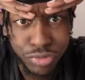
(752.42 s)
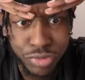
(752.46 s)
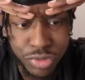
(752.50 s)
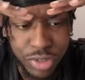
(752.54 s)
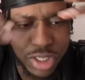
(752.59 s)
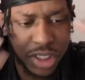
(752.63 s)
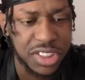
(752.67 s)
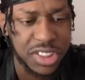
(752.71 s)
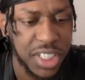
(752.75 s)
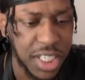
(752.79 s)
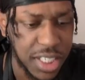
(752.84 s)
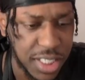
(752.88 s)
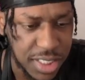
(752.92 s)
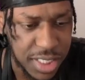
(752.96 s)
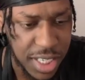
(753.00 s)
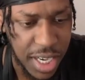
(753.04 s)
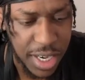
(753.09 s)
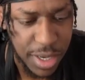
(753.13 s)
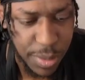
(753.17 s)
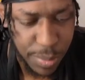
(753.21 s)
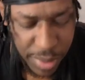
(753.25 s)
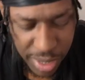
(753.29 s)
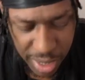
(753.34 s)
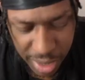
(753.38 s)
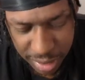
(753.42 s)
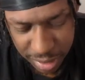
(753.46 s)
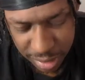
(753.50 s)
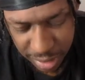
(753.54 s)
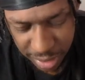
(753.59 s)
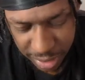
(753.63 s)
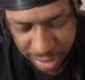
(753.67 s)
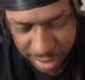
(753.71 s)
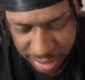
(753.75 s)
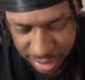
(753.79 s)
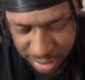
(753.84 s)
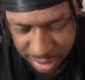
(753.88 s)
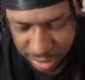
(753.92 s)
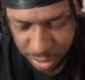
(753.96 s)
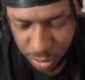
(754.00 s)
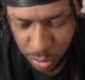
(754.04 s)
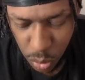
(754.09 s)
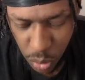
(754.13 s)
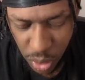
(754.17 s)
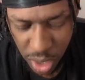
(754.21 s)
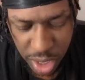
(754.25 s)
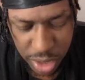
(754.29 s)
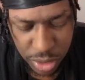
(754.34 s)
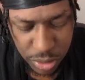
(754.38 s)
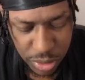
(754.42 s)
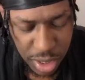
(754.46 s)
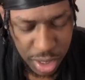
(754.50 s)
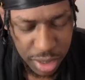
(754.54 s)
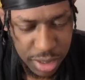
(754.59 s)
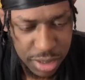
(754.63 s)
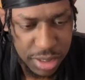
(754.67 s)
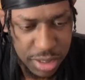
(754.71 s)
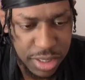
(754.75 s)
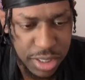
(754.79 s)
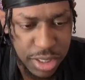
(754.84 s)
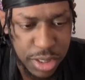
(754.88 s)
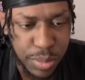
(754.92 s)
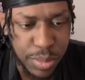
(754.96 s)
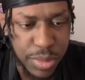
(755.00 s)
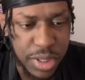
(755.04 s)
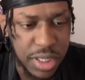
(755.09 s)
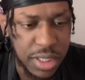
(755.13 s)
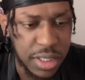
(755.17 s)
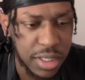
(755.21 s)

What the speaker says: like he's kind of mad. Like, why are you not listening to me?